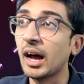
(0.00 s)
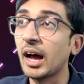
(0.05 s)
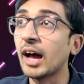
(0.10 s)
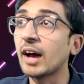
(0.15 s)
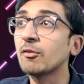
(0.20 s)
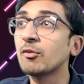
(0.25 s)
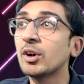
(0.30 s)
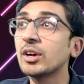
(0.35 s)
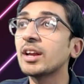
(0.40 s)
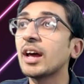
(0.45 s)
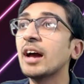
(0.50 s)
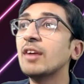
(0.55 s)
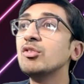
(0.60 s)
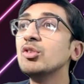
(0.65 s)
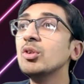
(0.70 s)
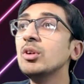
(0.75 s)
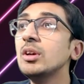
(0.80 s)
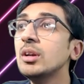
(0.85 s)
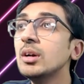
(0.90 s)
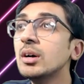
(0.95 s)
What have you
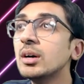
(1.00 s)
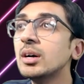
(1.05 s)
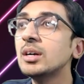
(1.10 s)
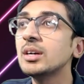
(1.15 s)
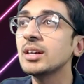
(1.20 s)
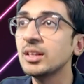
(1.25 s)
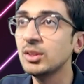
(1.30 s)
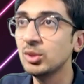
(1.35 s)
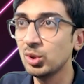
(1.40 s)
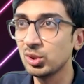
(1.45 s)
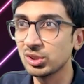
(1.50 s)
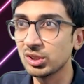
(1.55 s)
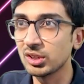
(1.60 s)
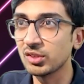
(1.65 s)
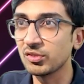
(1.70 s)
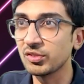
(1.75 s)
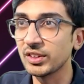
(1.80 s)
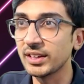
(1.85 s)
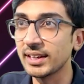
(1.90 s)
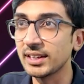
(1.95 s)
learned in those
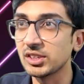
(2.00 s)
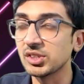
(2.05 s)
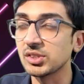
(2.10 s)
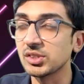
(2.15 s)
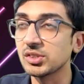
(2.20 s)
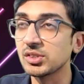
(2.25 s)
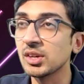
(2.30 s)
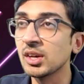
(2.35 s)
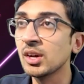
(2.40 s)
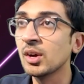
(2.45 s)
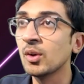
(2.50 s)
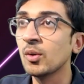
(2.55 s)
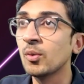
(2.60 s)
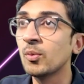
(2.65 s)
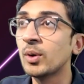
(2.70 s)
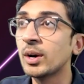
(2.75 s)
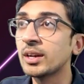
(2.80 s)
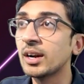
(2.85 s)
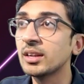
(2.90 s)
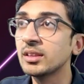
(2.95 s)
certifications?
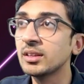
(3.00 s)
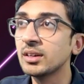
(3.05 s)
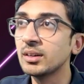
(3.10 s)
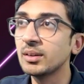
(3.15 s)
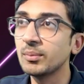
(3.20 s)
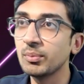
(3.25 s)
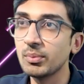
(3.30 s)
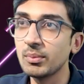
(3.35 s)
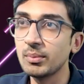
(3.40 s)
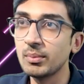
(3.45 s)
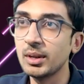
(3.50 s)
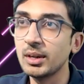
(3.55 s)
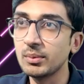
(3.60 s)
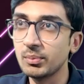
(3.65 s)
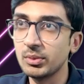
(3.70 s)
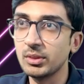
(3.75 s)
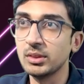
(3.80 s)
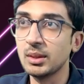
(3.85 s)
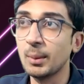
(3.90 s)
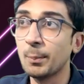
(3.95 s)
What are
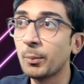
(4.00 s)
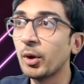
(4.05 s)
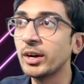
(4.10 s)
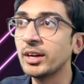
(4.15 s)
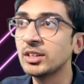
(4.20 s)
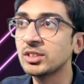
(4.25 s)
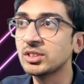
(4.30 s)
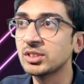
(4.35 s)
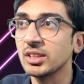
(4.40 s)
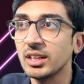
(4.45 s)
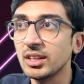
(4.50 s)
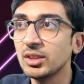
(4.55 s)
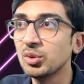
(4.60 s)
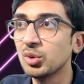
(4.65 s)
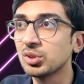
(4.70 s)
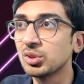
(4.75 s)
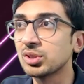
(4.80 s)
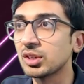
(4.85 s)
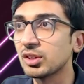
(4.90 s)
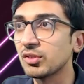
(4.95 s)
the points in
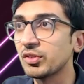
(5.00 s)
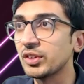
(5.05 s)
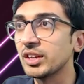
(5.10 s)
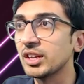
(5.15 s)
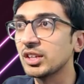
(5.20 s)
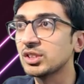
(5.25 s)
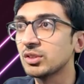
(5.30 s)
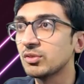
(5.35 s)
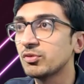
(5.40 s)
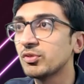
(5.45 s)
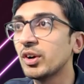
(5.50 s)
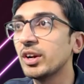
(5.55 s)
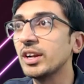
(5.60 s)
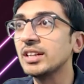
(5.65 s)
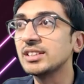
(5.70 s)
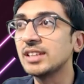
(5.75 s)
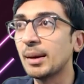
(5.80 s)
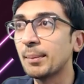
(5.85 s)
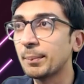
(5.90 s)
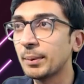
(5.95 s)
those certifications? For
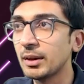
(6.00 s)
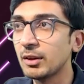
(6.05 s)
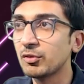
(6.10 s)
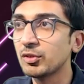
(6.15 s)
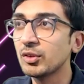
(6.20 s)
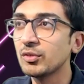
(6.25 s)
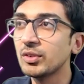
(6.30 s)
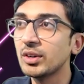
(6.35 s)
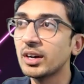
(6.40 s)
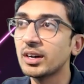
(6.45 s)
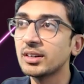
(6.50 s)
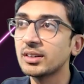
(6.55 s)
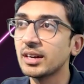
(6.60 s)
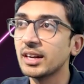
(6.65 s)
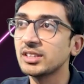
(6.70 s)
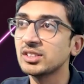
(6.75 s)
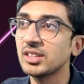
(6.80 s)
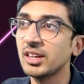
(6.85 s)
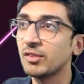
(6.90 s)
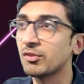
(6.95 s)
example, if you've learned,
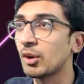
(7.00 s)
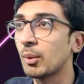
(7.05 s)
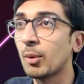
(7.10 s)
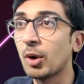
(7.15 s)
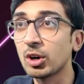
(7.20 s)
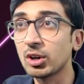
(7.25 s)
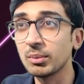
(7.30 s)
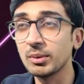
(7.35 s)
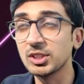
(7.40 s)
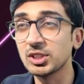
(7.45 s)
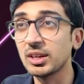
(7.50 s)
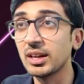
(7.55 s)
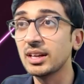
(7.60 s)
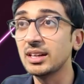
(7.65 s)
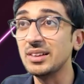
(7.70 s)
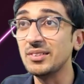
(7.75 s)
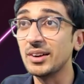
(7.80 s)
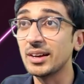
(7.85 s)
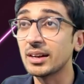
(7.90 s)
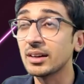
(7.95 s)
let's say, from Automation
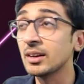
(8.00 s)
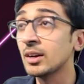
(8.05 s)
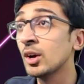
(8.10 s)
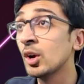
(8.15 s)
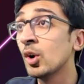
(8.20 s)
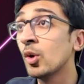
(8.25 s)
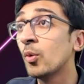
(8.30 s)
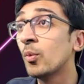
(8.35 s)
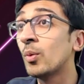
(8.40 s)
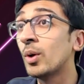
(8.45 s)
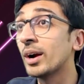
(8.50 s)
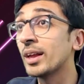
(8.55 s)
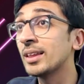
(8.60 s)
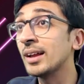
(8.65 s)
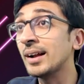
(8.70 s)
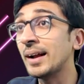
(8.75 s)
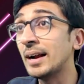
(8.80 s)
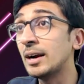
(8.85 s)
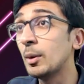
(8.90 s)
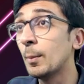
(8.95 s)
Anywhere, what are the
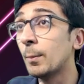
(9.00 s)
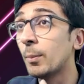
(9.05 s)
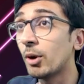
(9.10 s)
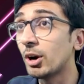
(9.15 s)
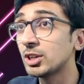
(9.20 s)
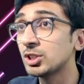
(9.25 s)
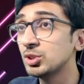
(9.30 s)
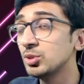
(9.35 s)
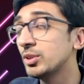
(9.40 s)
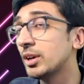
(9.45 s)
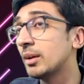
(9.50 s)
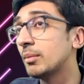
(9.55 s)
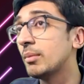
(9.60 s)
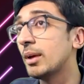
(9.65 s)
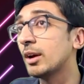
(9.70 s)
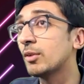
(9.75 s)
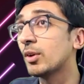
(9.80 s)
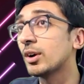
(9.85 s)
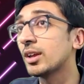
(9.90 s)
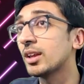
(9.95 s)
kind of bots you can
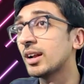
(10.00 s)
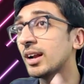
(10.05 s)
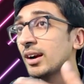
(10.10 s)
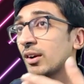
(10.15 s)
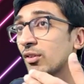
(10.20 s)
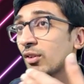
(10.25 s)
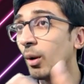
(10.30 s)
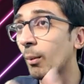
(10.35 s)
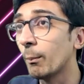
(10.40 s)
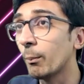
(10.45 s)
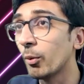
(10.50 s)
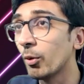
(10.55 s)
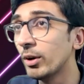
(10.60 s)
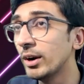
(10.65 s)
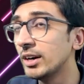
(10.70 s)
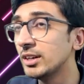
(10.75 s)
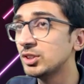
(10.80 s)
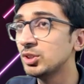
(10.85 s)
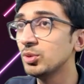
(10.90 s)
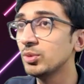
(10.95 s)
make? What are the kind of
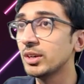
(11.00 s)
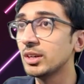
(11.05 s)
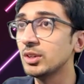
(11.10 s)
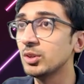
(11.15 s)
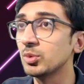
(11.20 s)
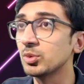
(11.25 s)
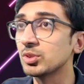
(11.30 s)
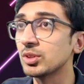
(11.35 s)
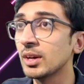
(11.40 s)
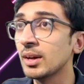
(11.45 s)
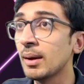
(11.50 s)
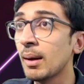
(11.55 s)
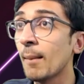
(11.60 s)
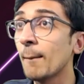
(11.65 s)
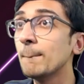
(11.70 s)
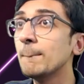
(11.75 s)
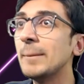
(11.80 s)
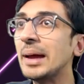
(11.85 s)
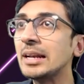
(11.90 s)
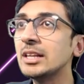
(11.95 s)
components you can use?
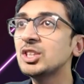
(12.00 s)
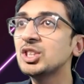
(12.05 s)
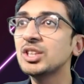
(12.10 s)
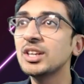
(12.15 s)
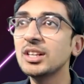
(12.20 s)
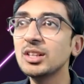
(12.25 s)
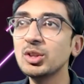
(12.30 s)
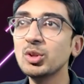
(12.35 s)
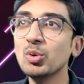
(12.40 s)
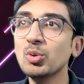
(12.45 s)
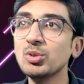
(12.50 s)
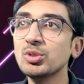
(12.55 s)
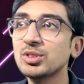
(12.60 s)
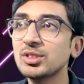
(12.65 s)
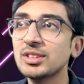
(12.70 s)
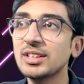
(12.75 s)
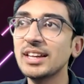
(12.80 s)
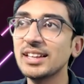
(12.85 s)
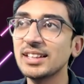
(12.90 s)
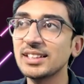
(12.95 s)
Mention those
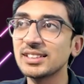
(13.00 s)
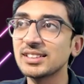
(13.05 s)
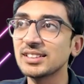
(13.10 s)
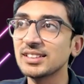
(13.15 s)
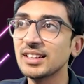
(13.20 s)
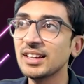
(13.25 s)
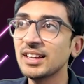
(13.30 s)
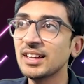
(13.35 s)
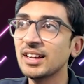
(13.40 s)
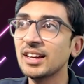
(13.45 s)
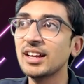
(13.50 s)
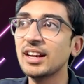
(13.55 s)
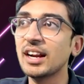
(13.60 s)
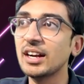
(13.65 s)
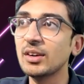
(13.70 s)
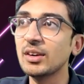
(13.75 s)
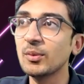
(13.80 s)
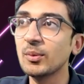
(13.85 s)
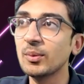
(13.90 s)
things, right?